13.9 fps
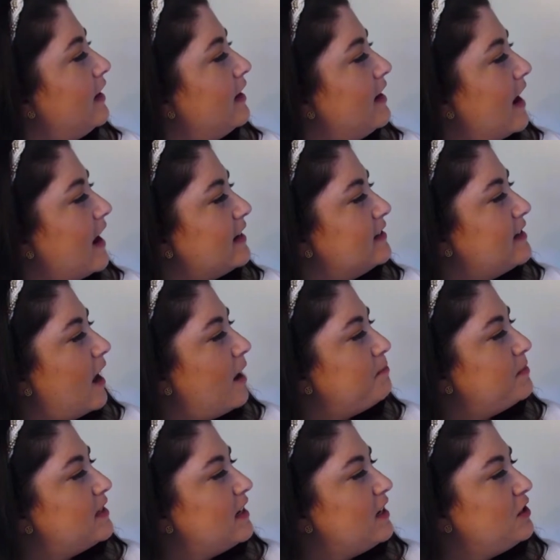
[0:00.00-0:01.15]
"Next stop,
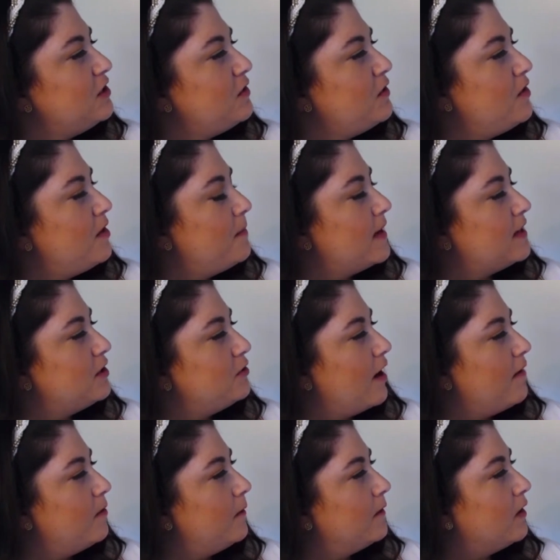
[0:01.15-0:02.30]
City Zoo," the bus
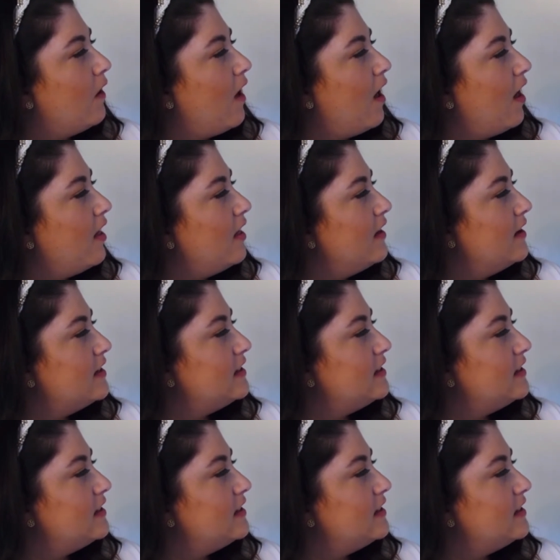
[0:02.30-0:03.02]
driver would call.